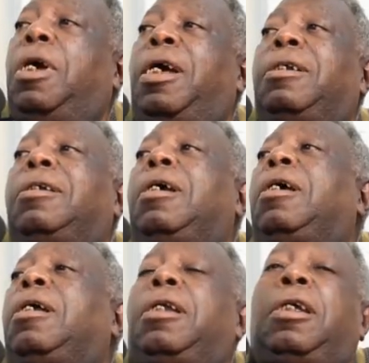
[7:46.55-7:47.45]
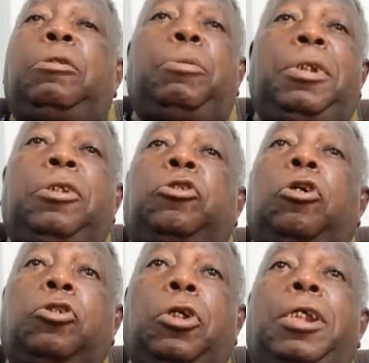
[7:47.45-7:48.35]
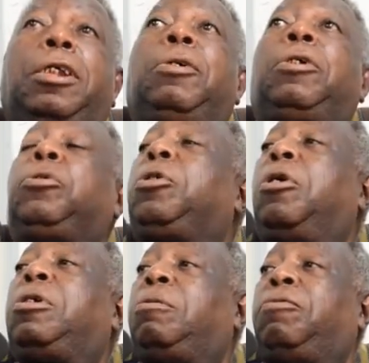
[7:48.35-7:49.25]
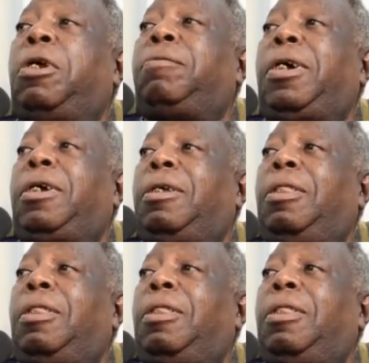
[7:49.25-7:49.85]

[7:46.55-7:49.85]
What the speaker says: And there's been structure that they will do the country forever.